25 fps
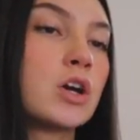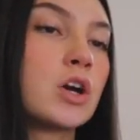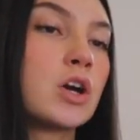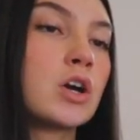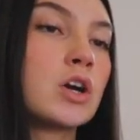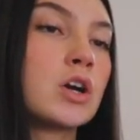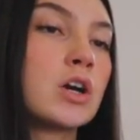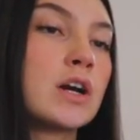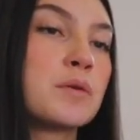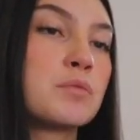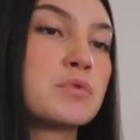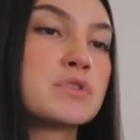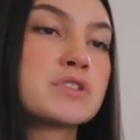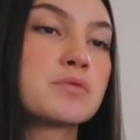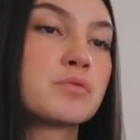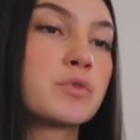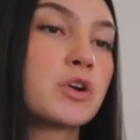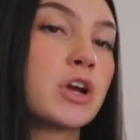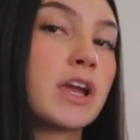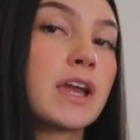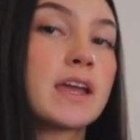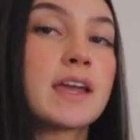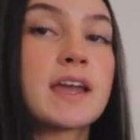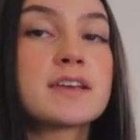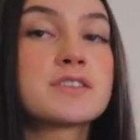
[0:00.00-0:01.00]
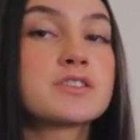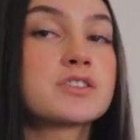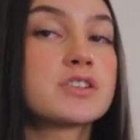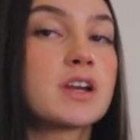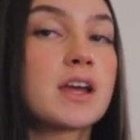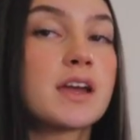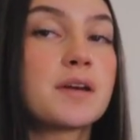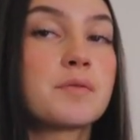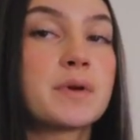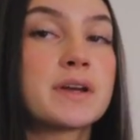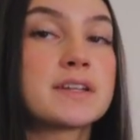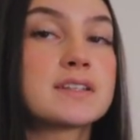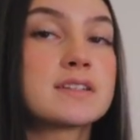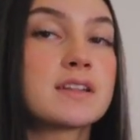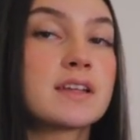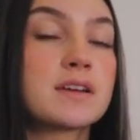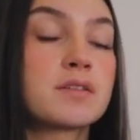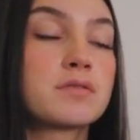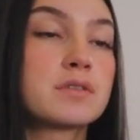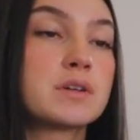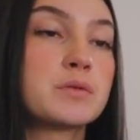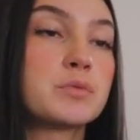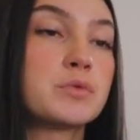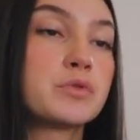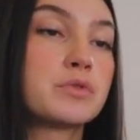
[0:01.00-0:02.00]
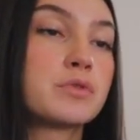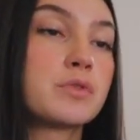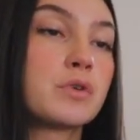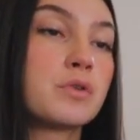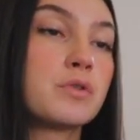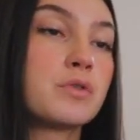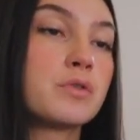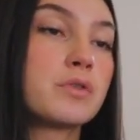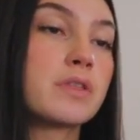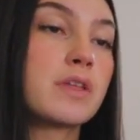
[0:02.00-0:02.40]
Or it wasn't working yesterday. And we had to like reboot the whole